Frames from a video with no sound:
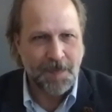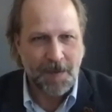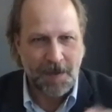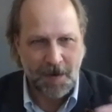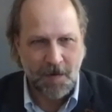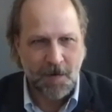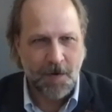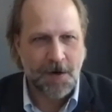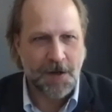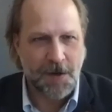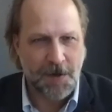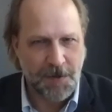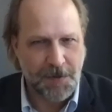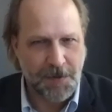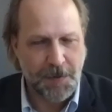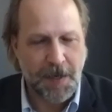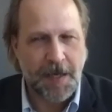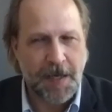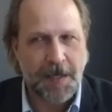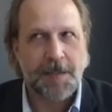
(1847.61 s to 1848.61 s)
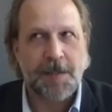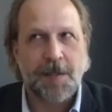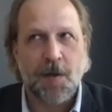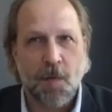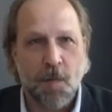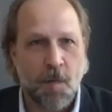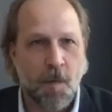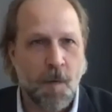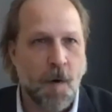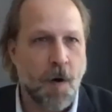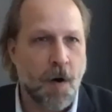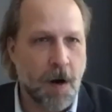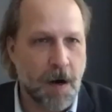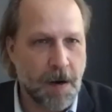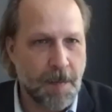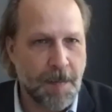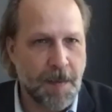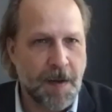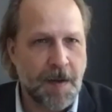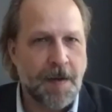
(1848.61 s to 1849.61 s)
You order your drinks, you're
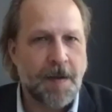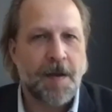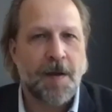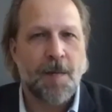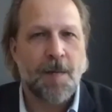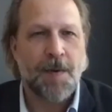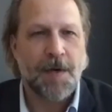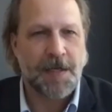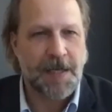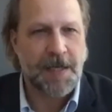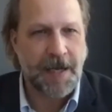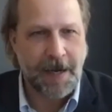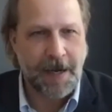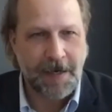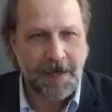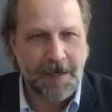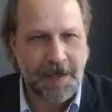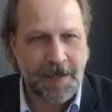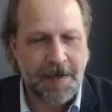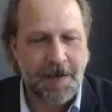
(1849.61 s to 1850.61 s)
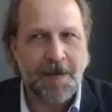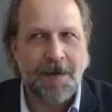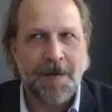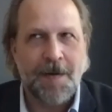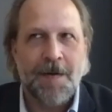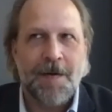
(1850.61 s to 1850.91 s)
warm, you're protected.